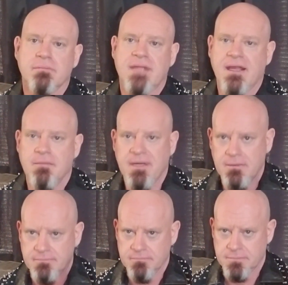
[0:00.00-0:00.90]
That can
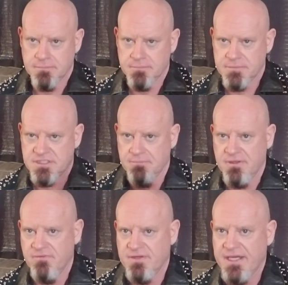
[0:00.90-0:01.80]
be
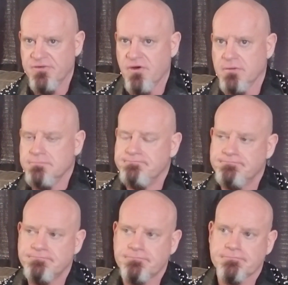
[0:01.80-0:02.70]
something for later on.
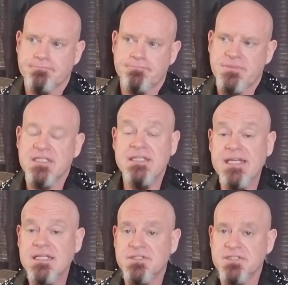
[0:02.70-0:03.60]

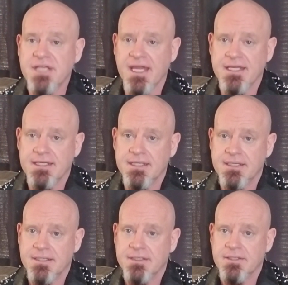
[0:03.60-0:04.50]
Needless to say,
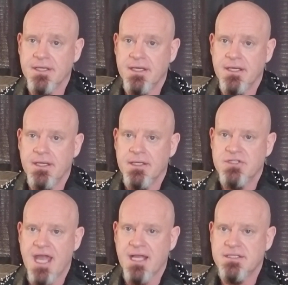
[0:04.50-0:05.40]

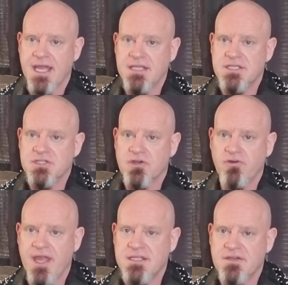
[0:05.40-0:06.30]
Jack takes his
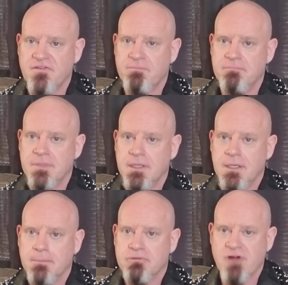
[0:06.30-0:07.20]
creative
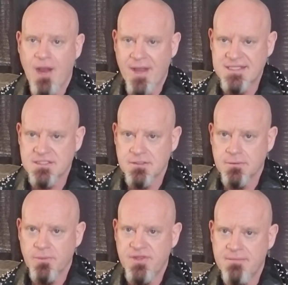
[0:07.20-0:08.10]
prowess
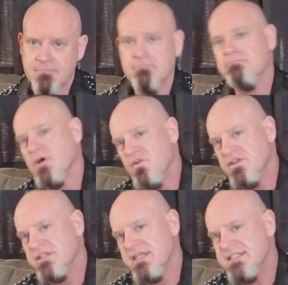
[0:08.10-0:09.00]
with him over
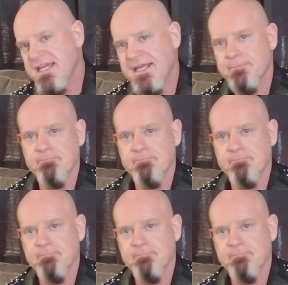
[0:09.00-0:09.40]
to DC.